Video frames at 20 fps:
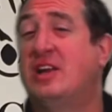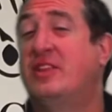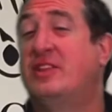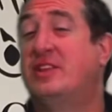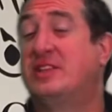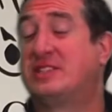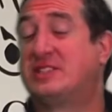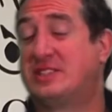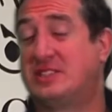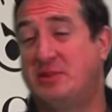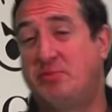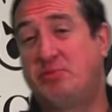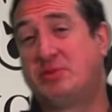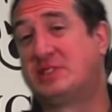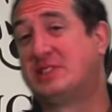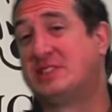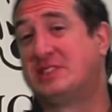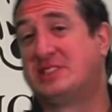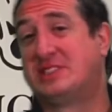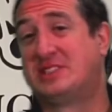The
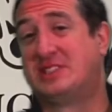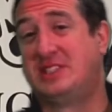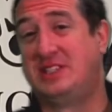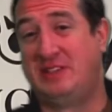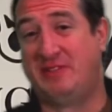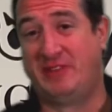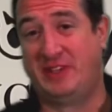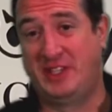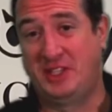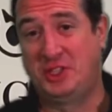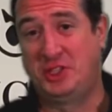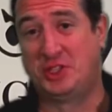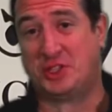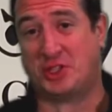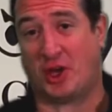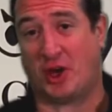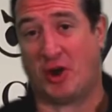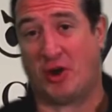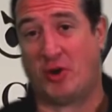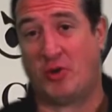Simpsons TV
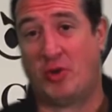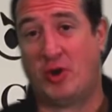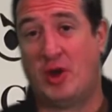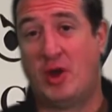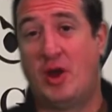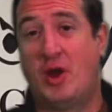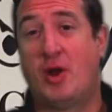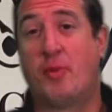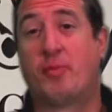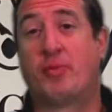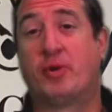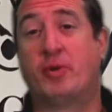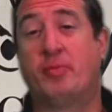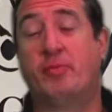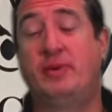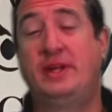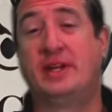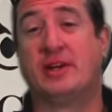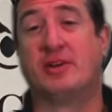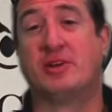show
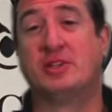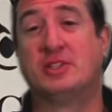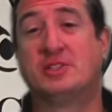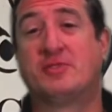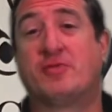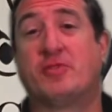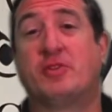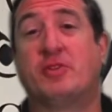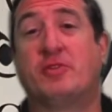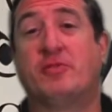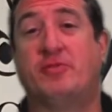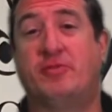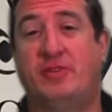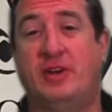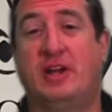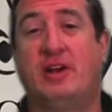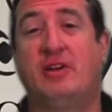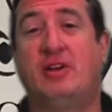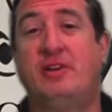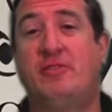premieres for the
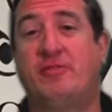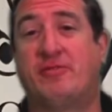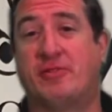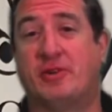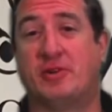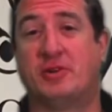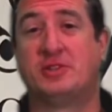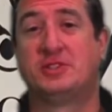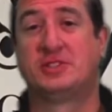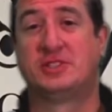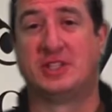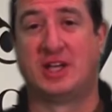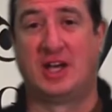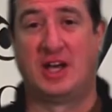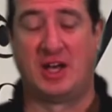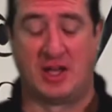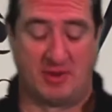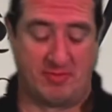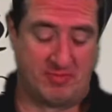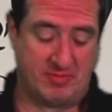very first
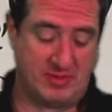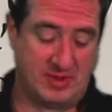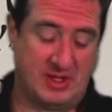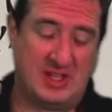time.